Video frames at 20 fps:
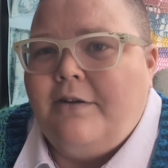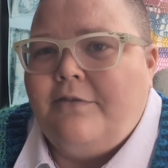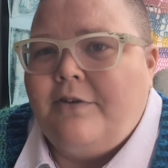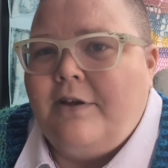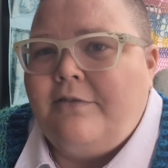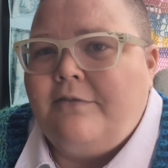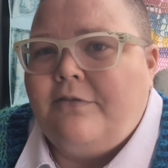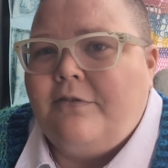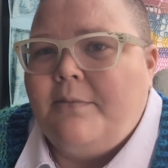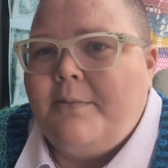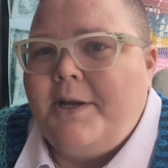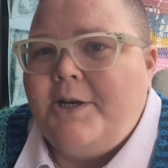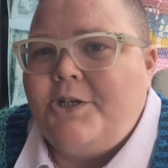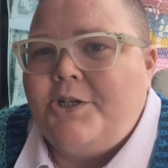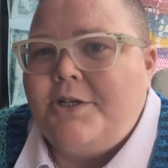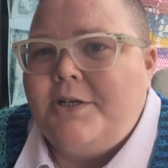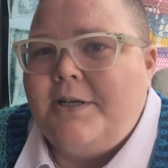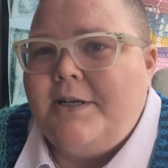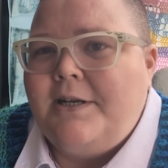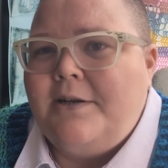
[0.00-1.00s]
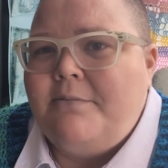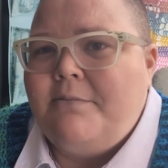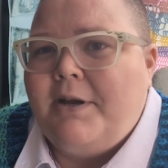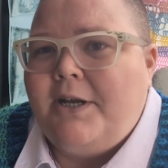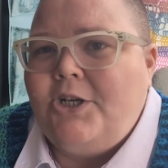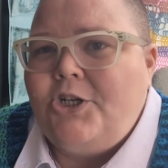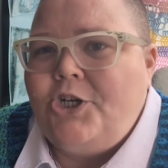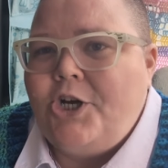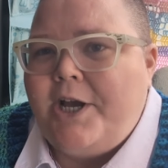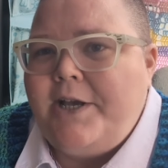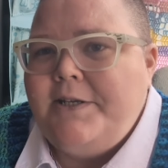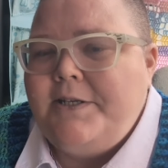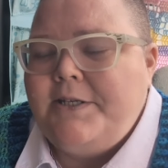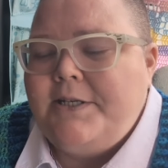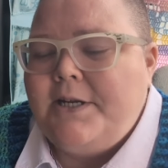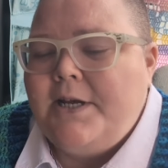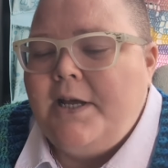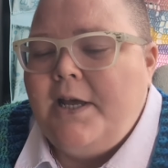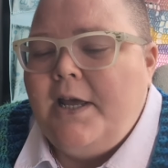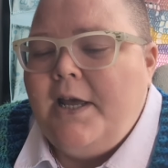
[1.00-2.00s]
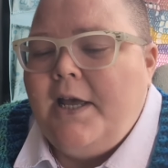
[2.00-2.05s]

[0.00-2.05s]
of inflammation in my chest.